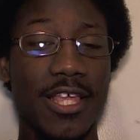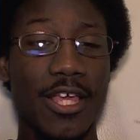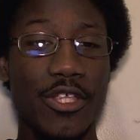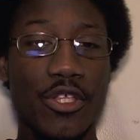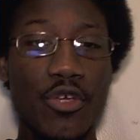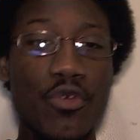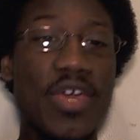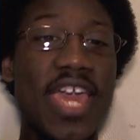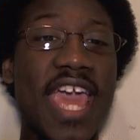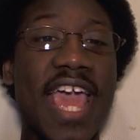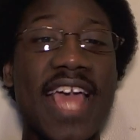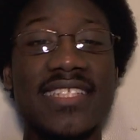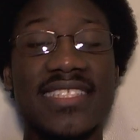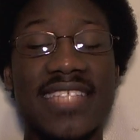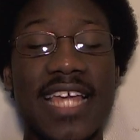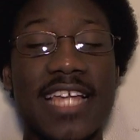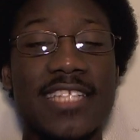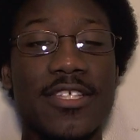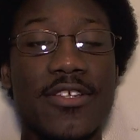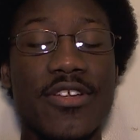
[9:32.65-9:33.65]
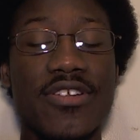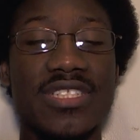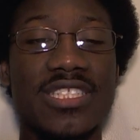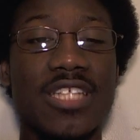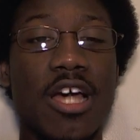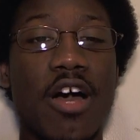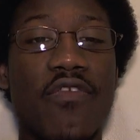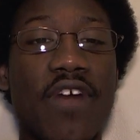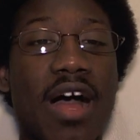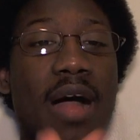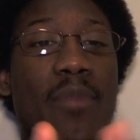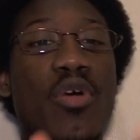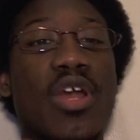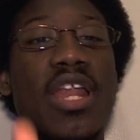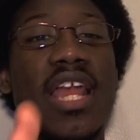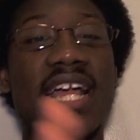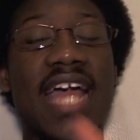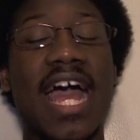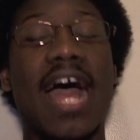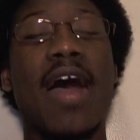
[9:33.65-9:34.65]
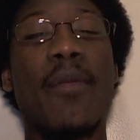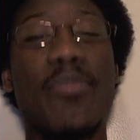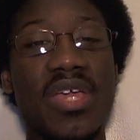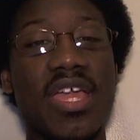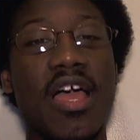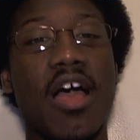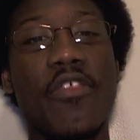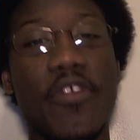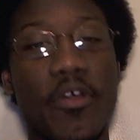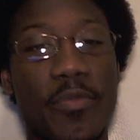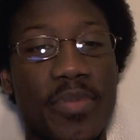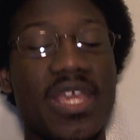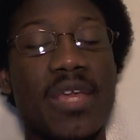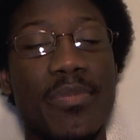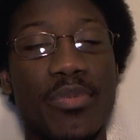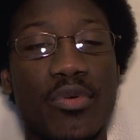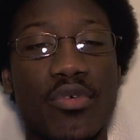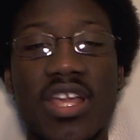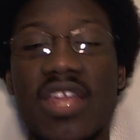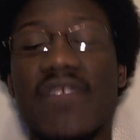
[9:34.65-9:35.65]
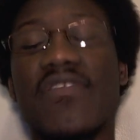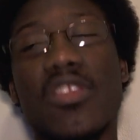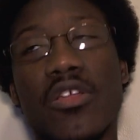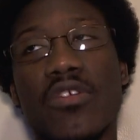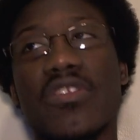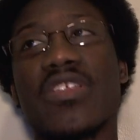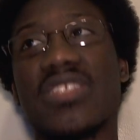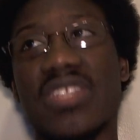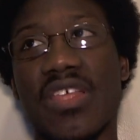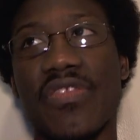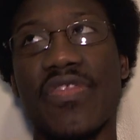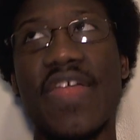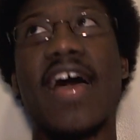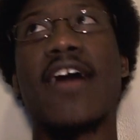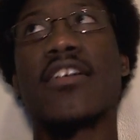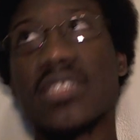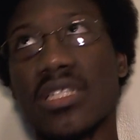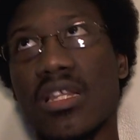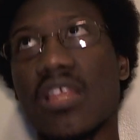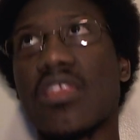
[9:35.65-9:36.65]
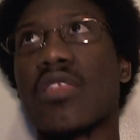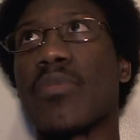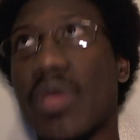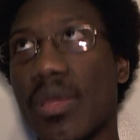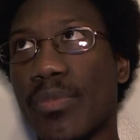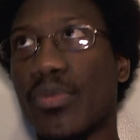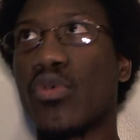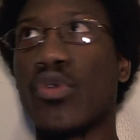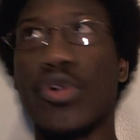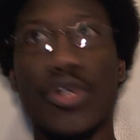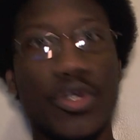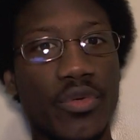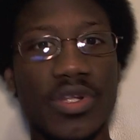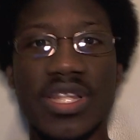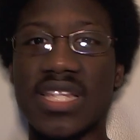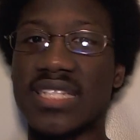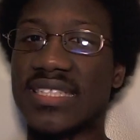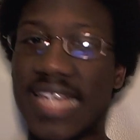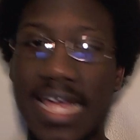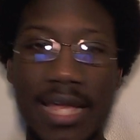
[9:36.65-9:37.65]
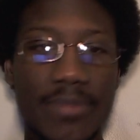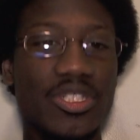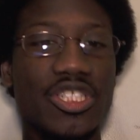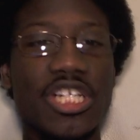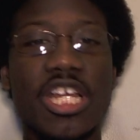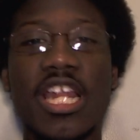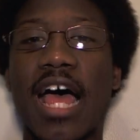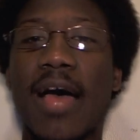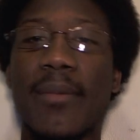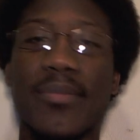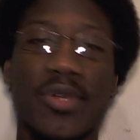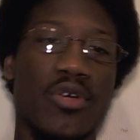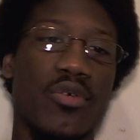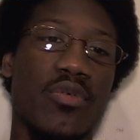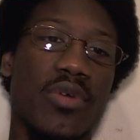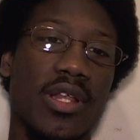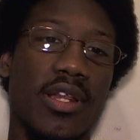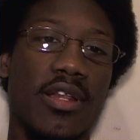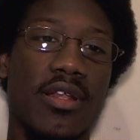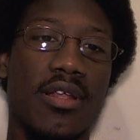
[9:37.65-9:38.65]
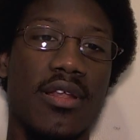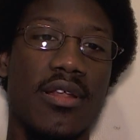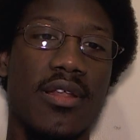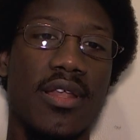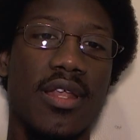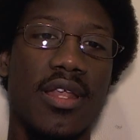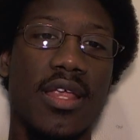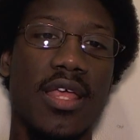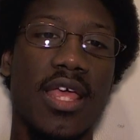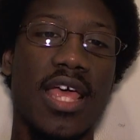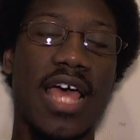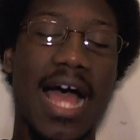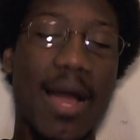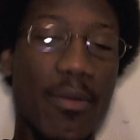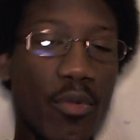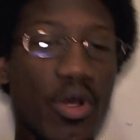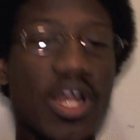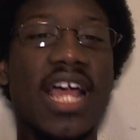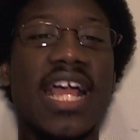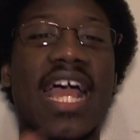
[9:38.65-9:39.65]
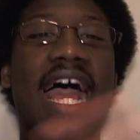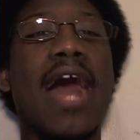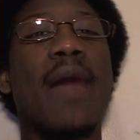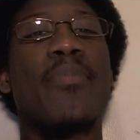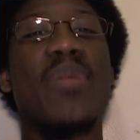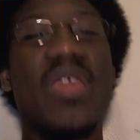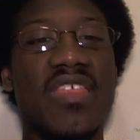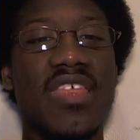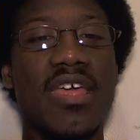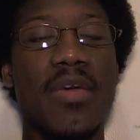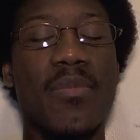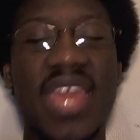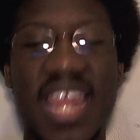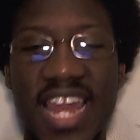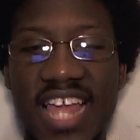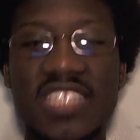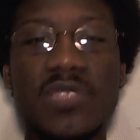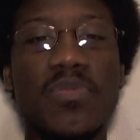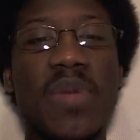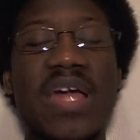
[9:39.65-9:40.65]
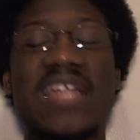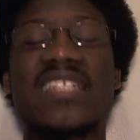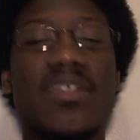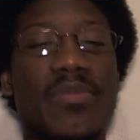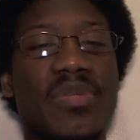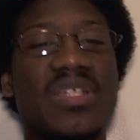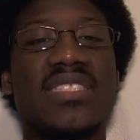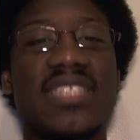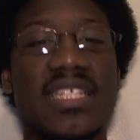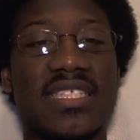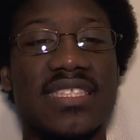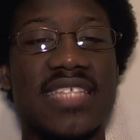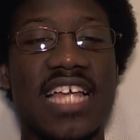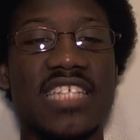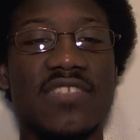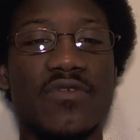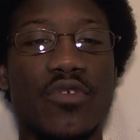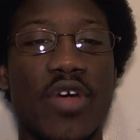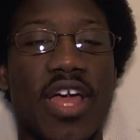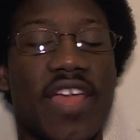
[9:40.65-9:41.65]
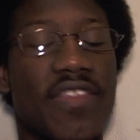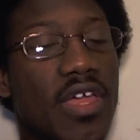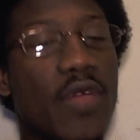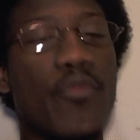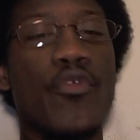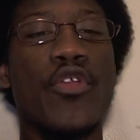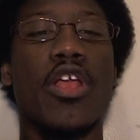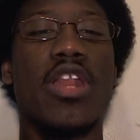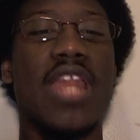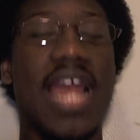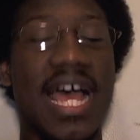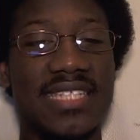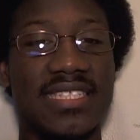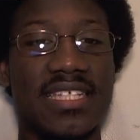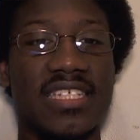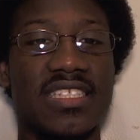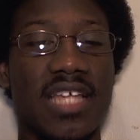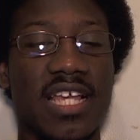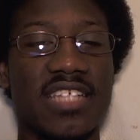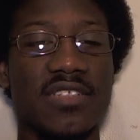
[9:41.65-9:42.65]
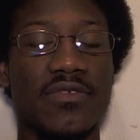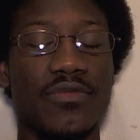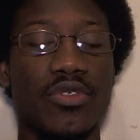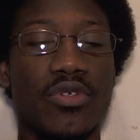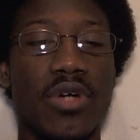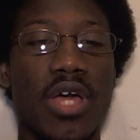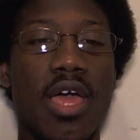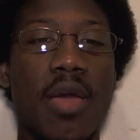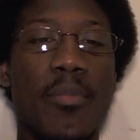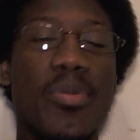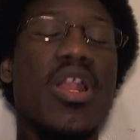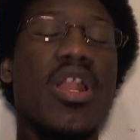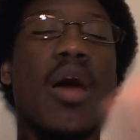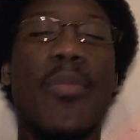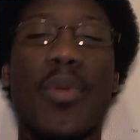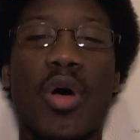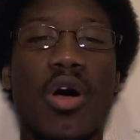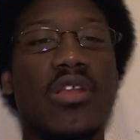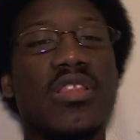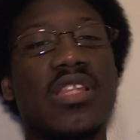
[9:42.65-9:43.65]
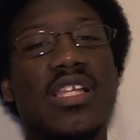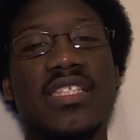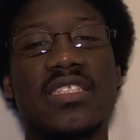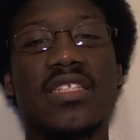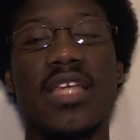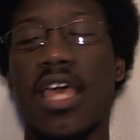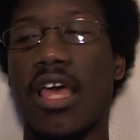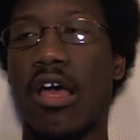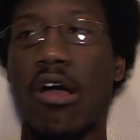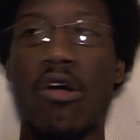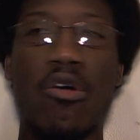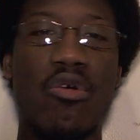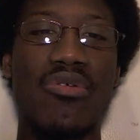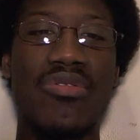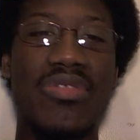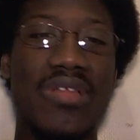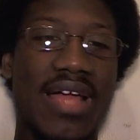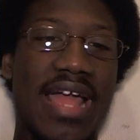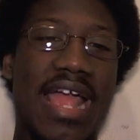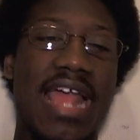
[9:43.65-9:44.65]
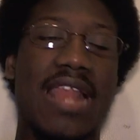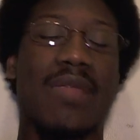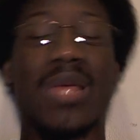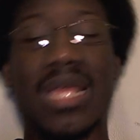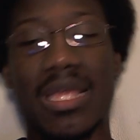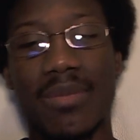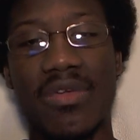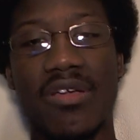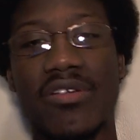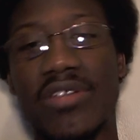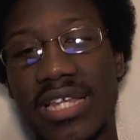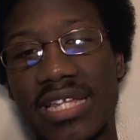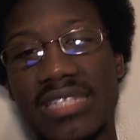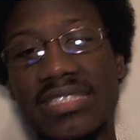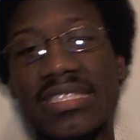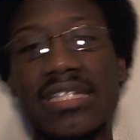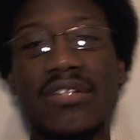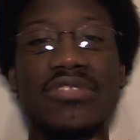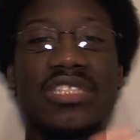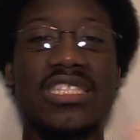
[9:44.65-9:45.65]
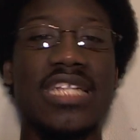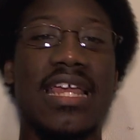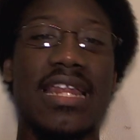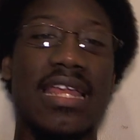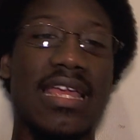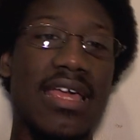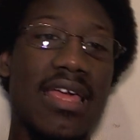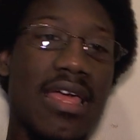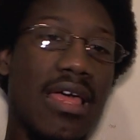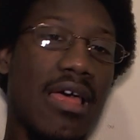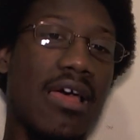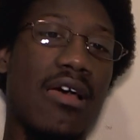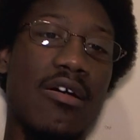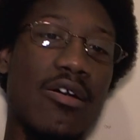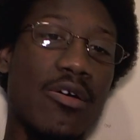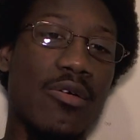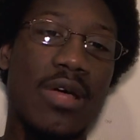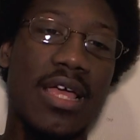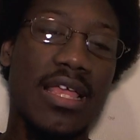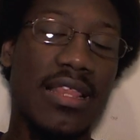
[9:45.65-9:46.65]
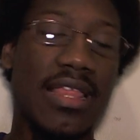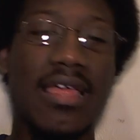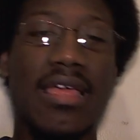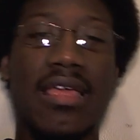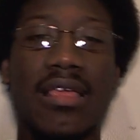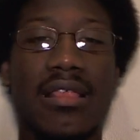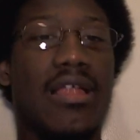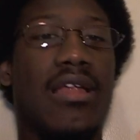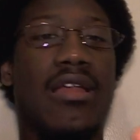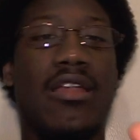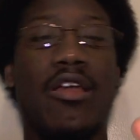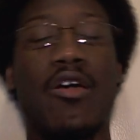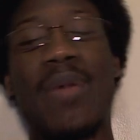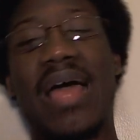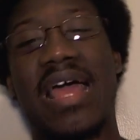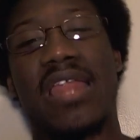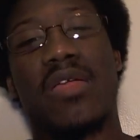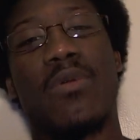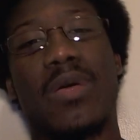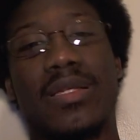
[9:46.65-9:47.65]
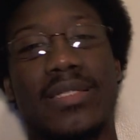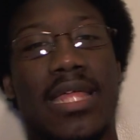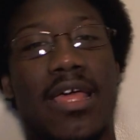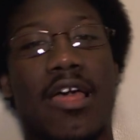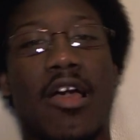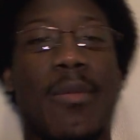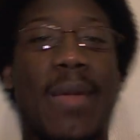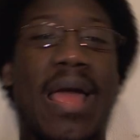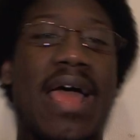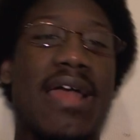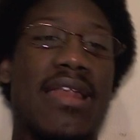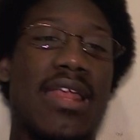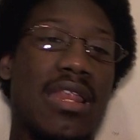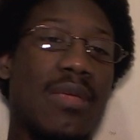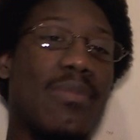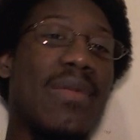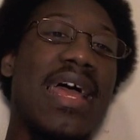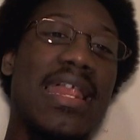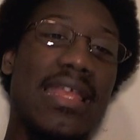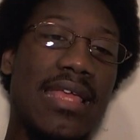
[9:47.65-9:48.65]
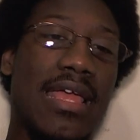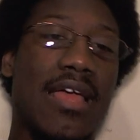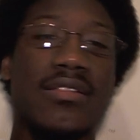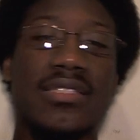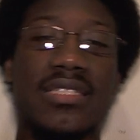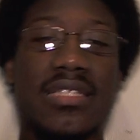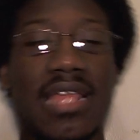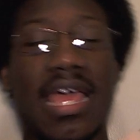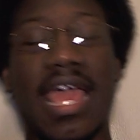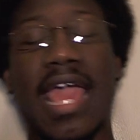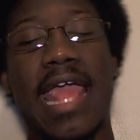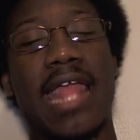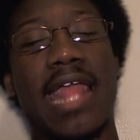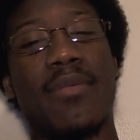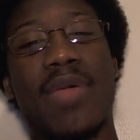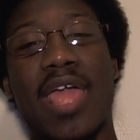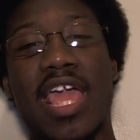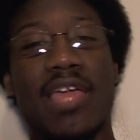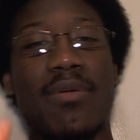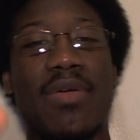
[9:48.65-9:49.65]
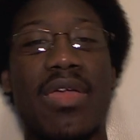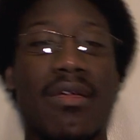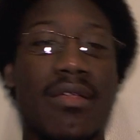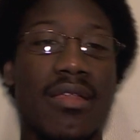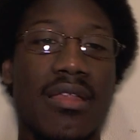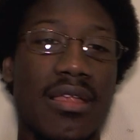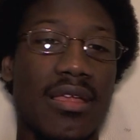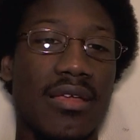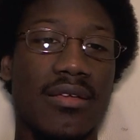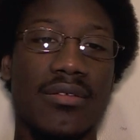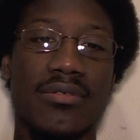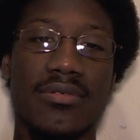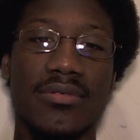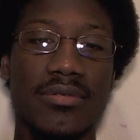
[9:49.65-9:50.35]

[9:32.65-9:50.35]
You can't say to yourself, I'm going to copy other people, even though there's a thousand other people who are doing the same shit I'm doing. I'm going to copy them and expect to be successful. And then when you're not successful, put up all this oh, the anime community is so shitty. Oh, that nobody wants to help out anybody else in the anime community.